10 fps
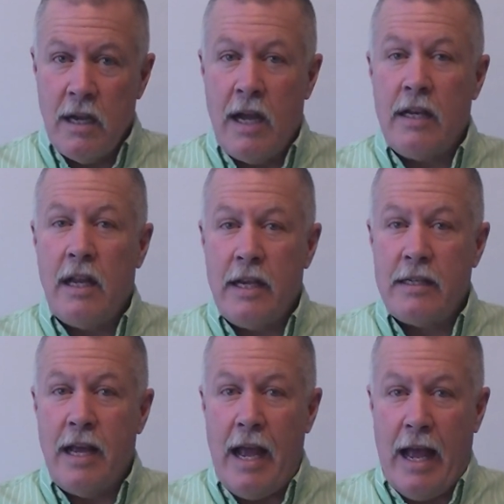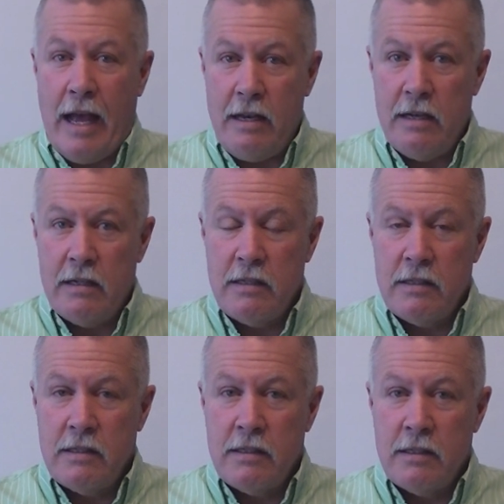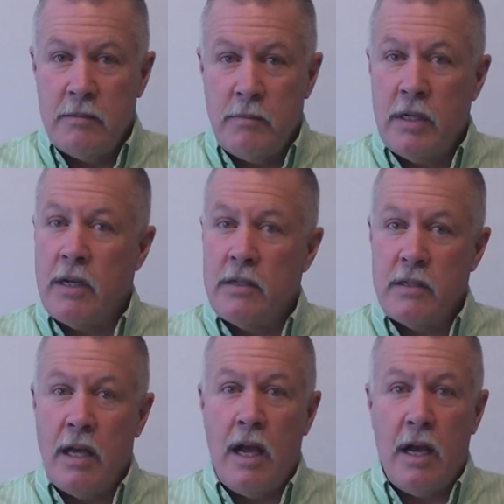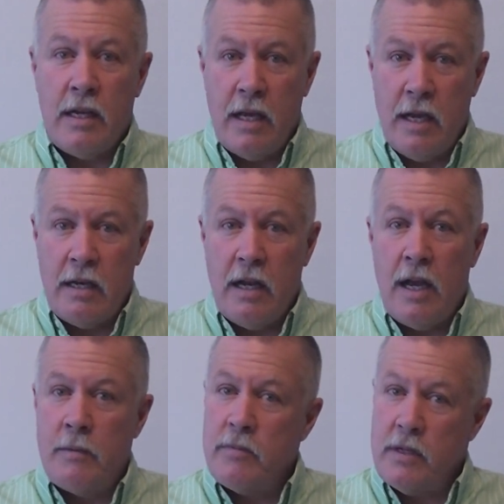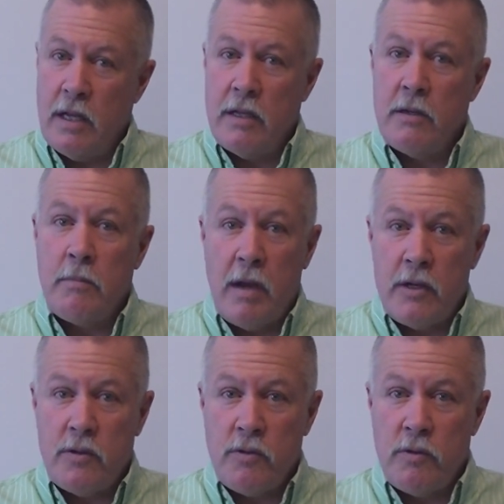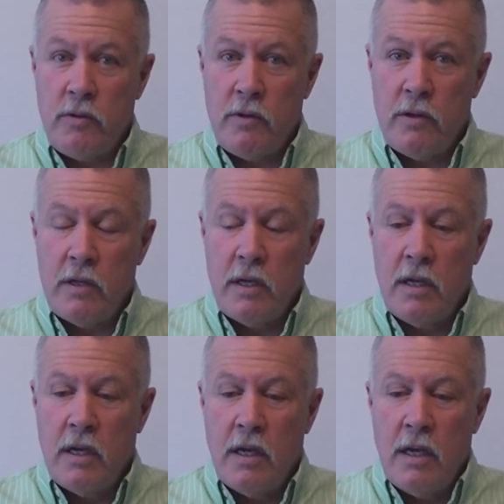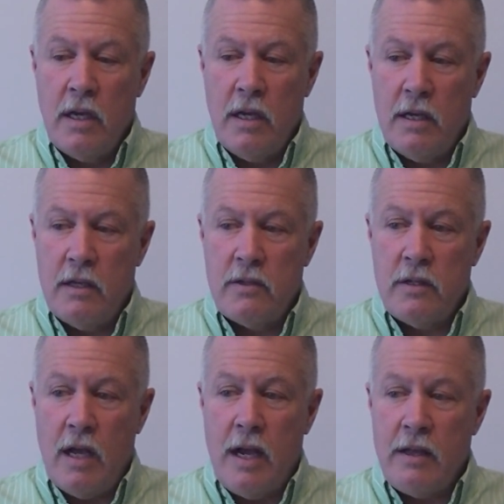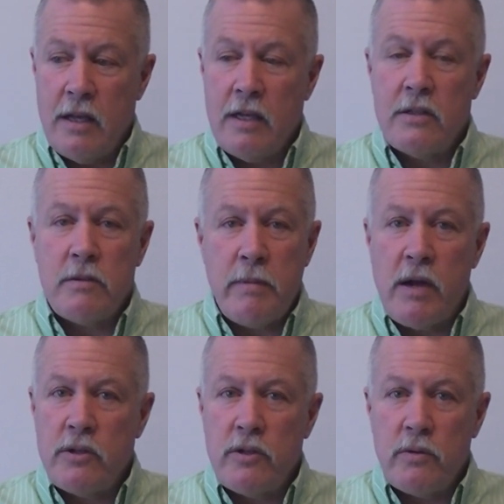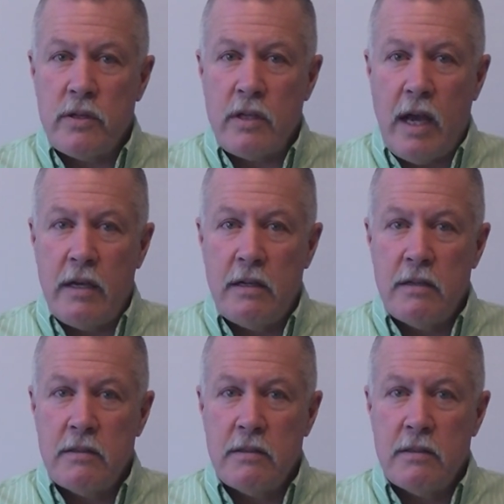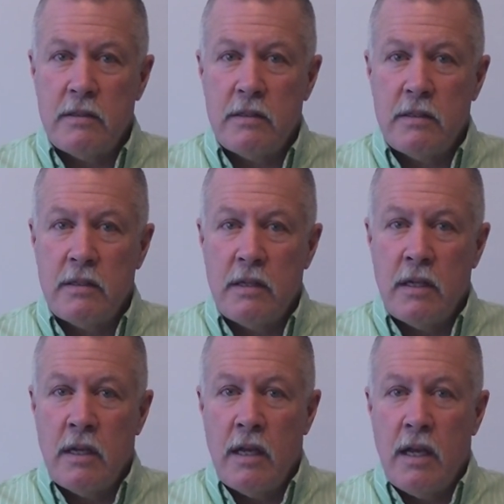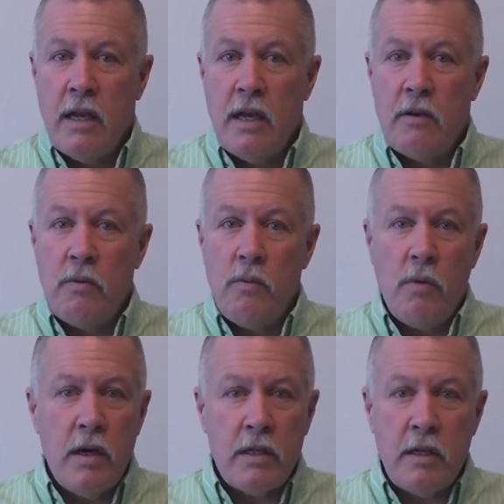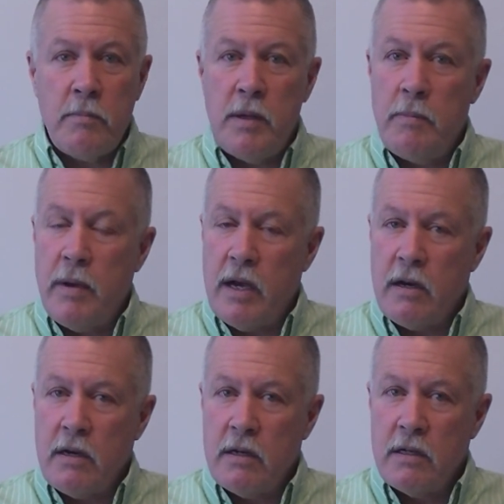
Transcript: I'd like to add, because again, I'm telling you my truth, is I think it's about suicide. And what could be better